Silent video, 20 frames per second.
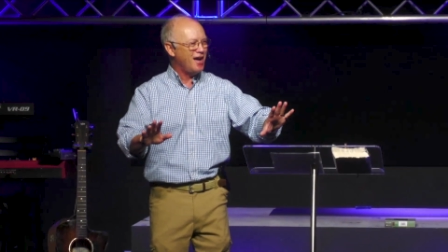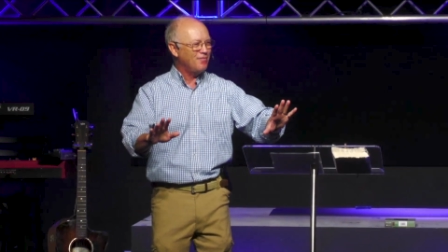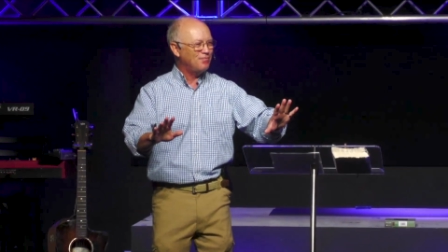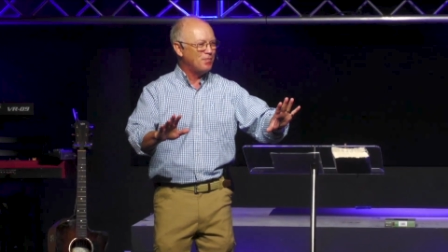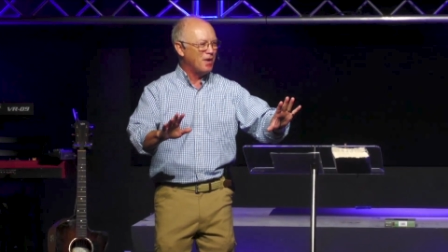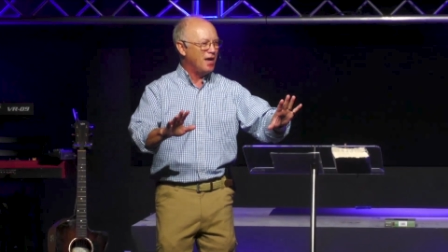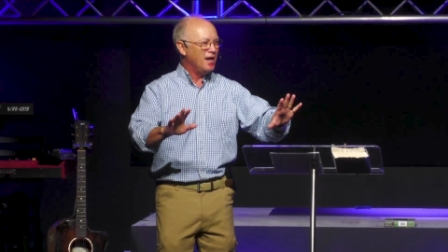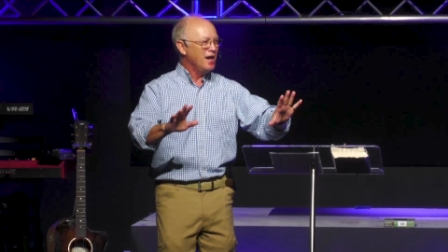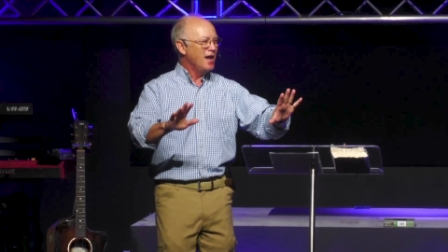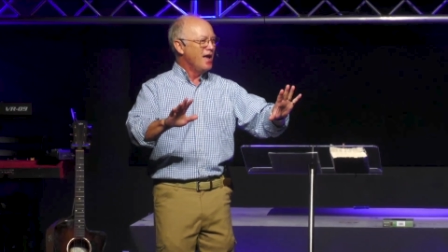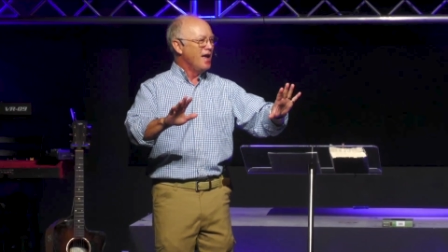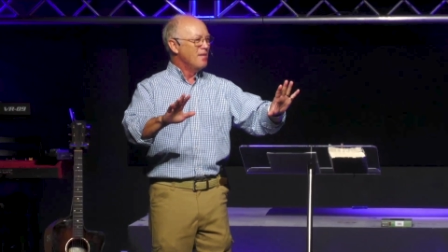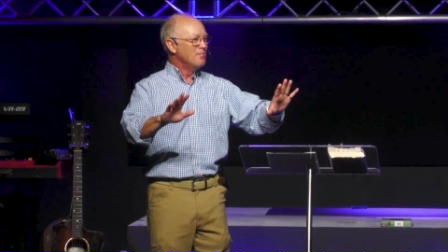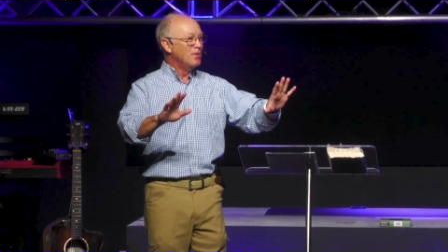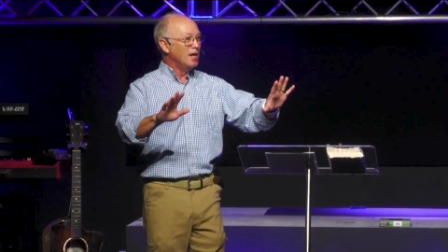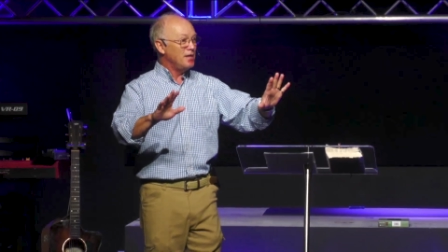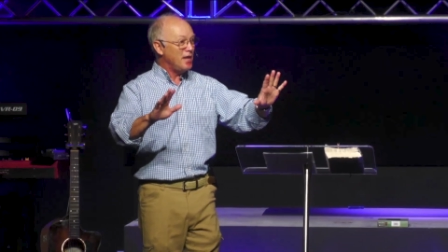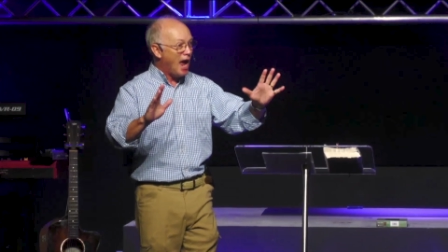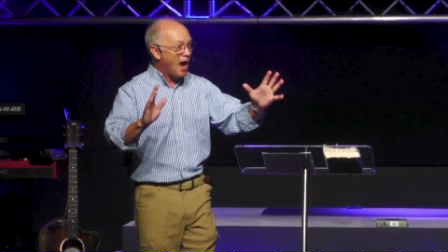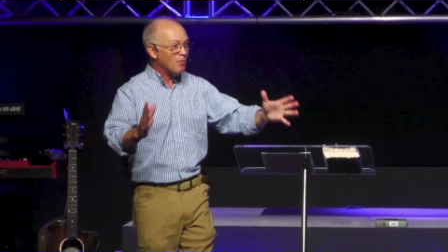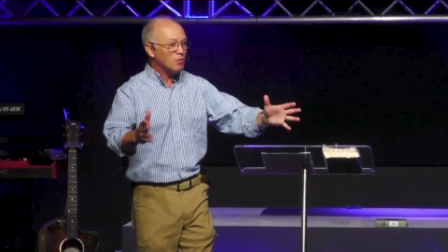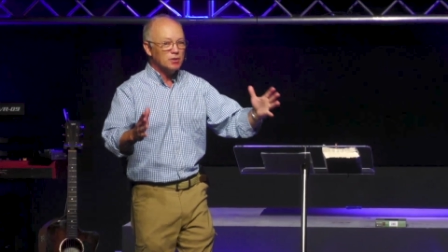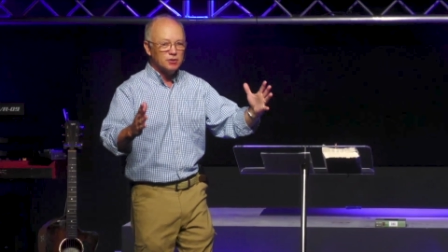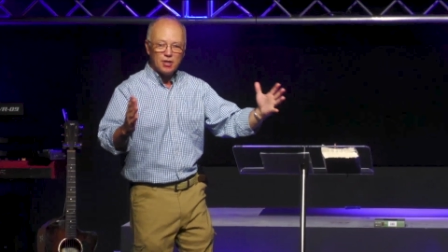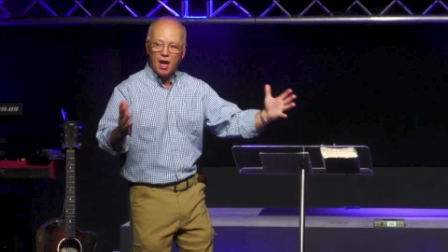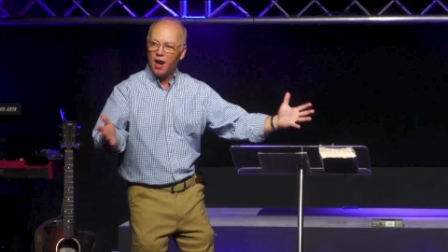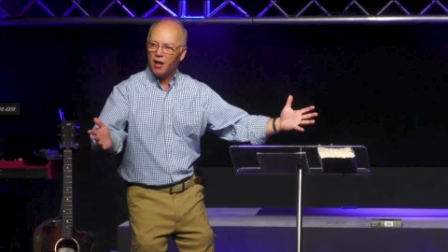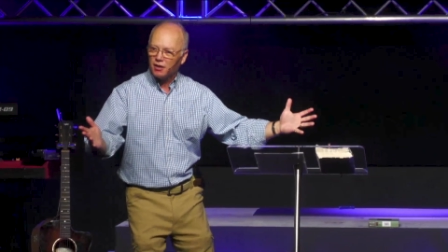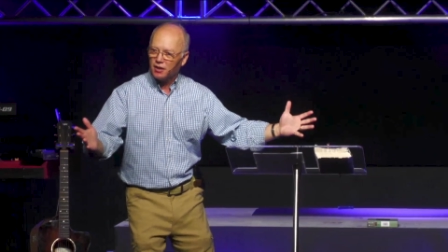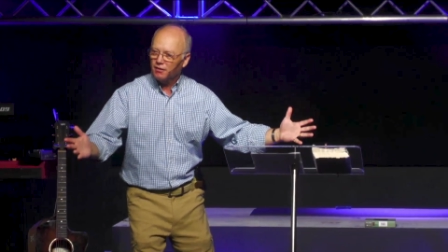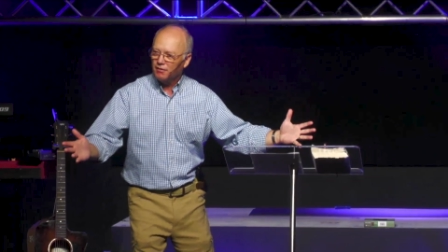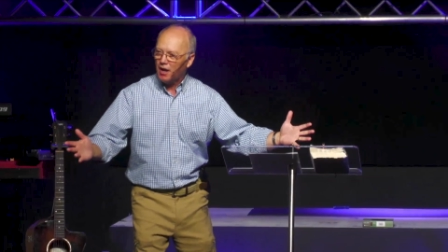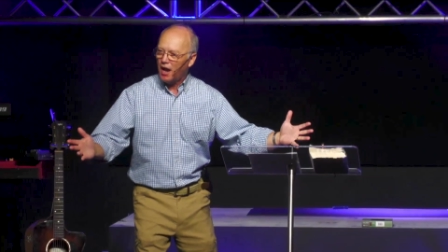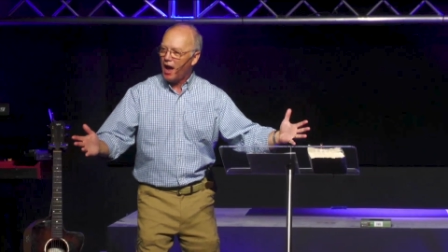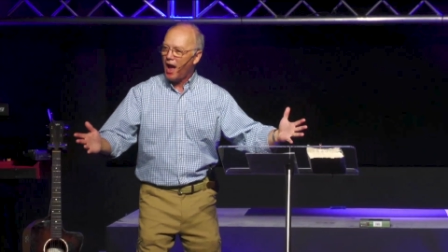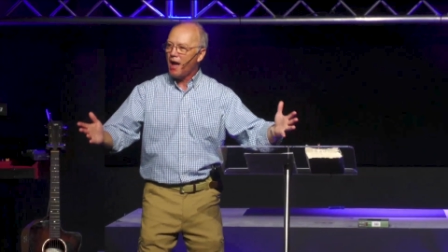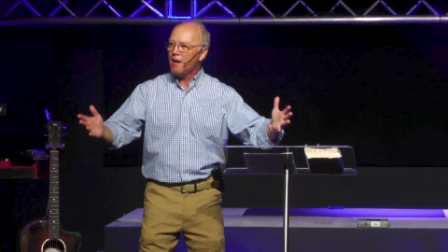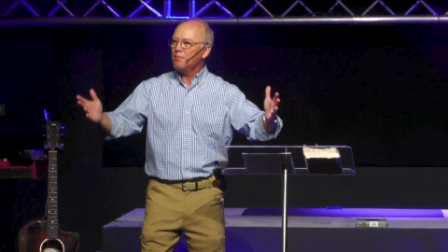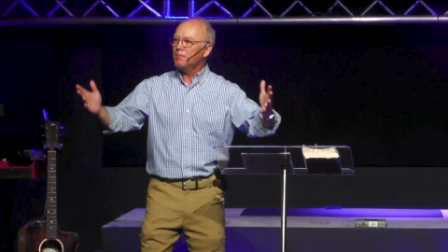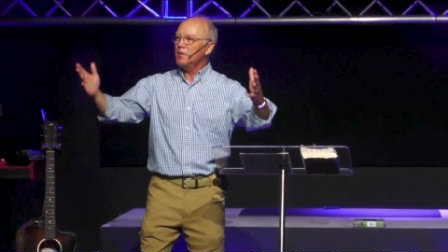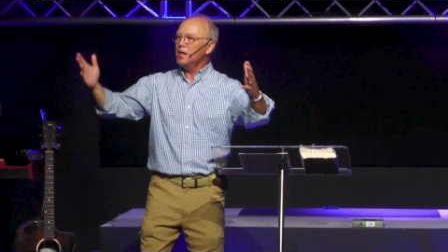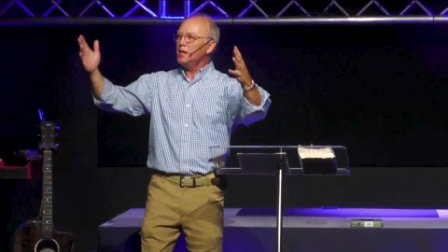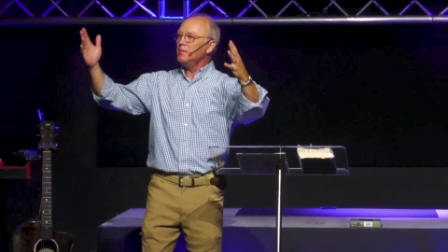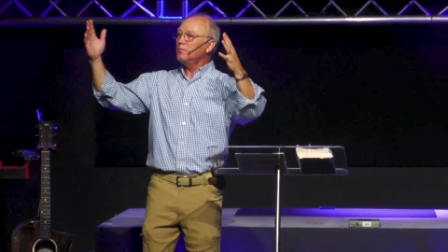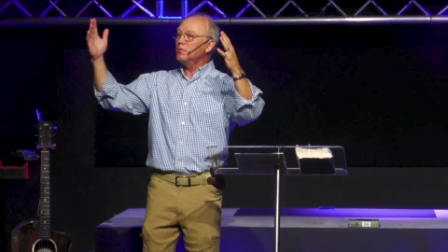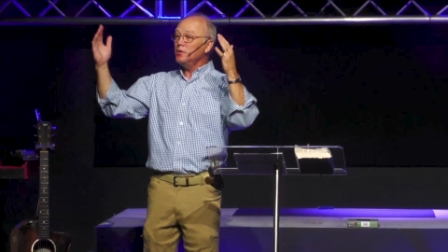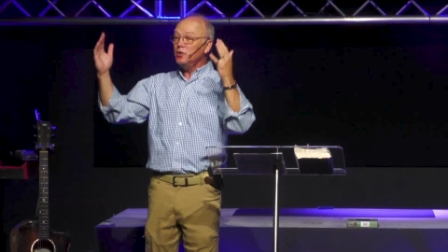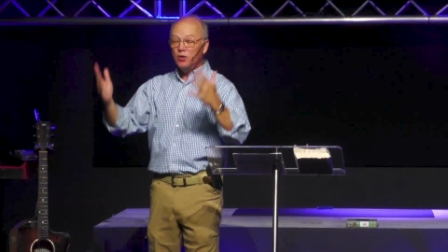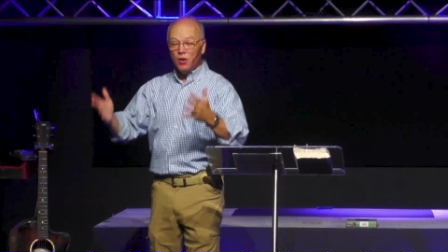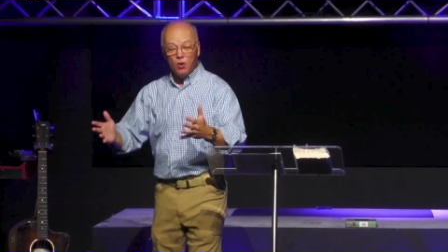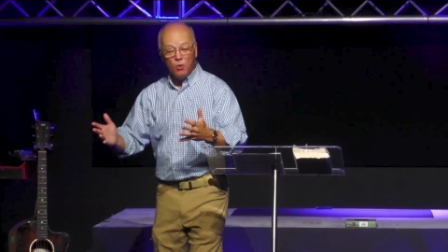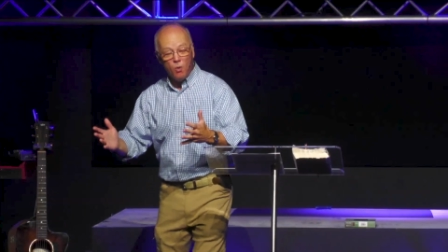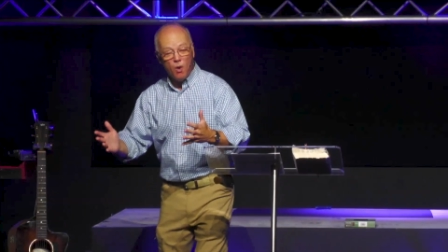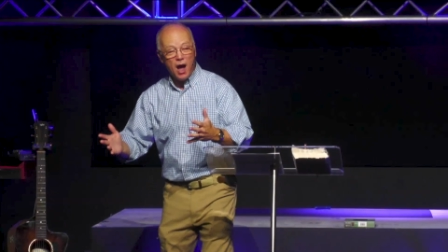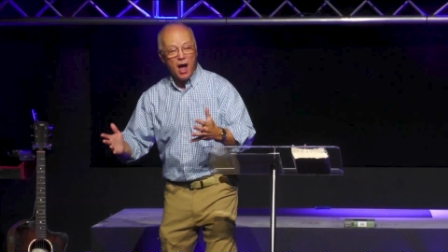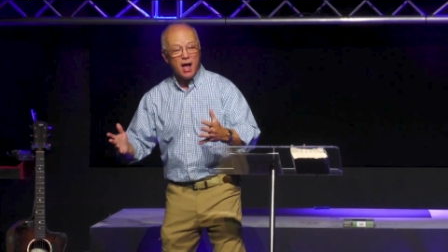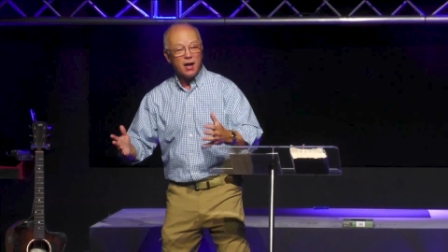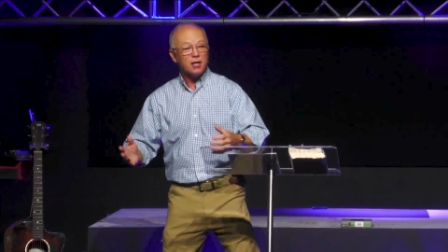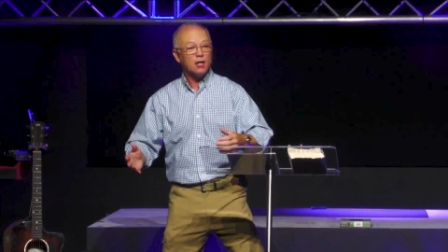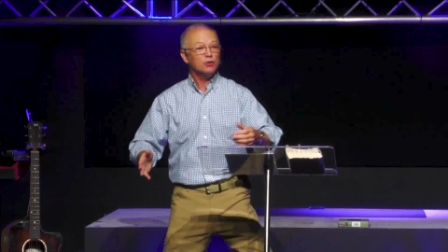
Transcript: But that was but you know why? Because the